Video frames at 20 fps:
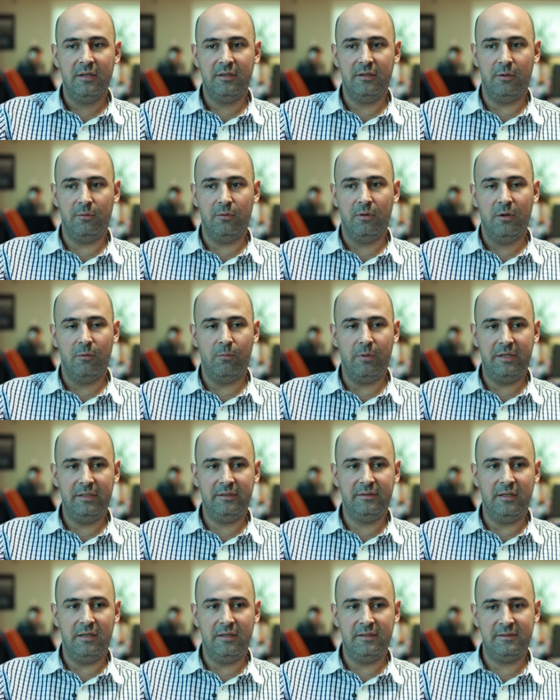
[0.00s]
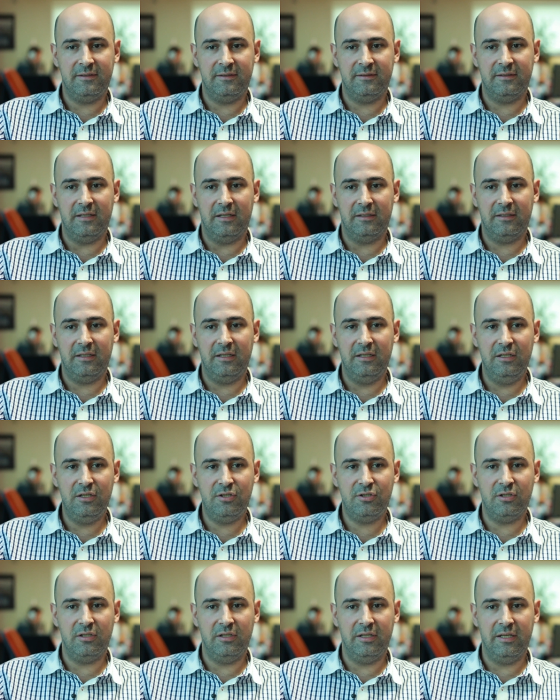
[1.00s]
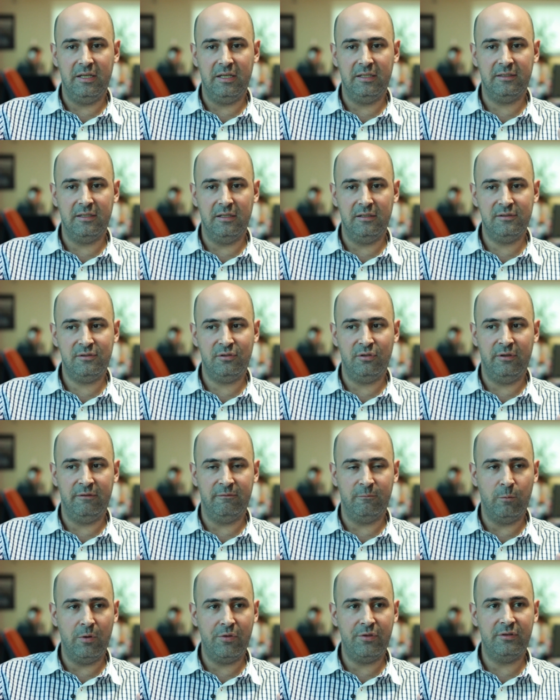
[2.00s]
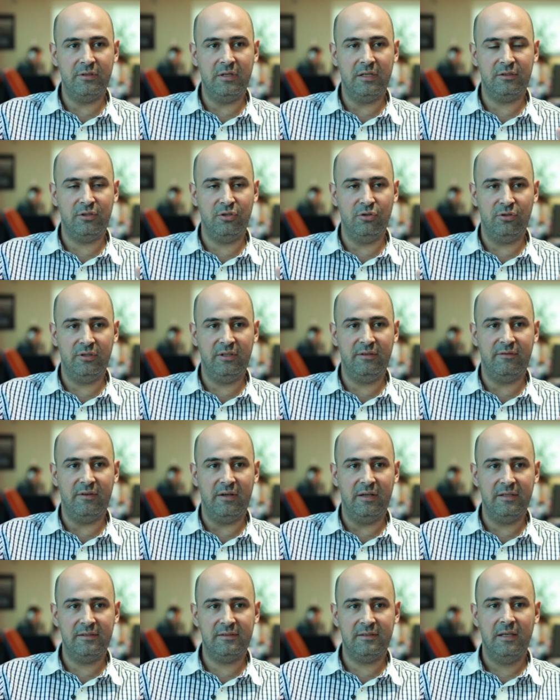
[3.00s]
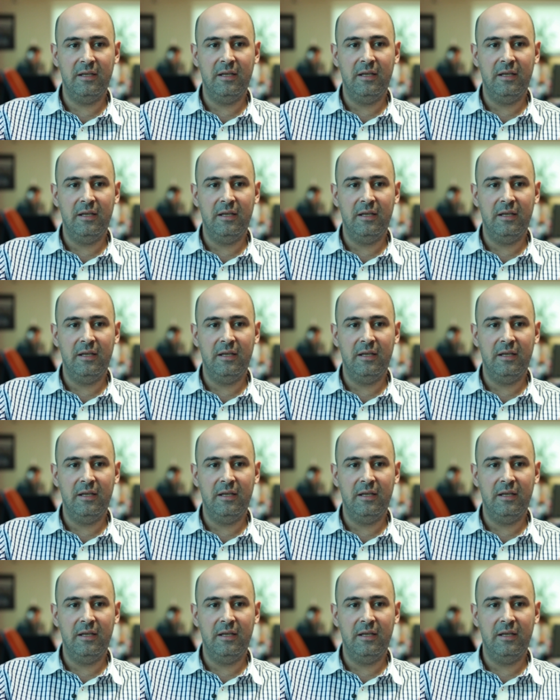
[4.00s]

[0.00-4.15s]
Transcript: Now, what it does is that initially it tells you whether or not your device